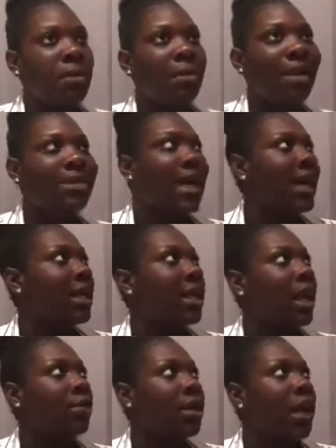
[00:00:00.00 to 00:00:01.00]
My dad
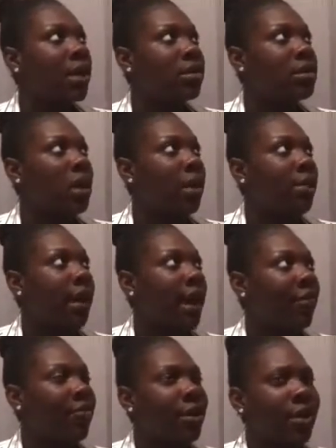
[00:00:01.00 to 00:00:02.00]
and I, we kind of talk about
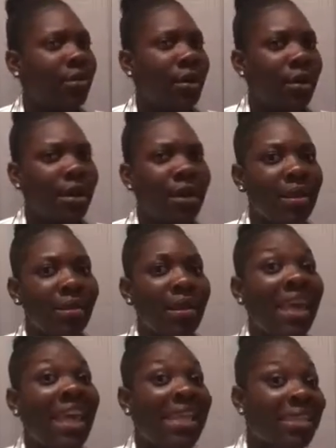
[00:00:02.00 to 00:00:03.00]
African American
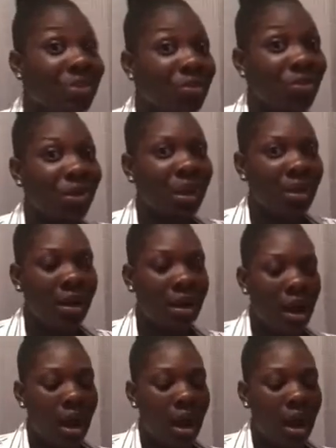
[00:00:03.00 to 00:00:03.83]
history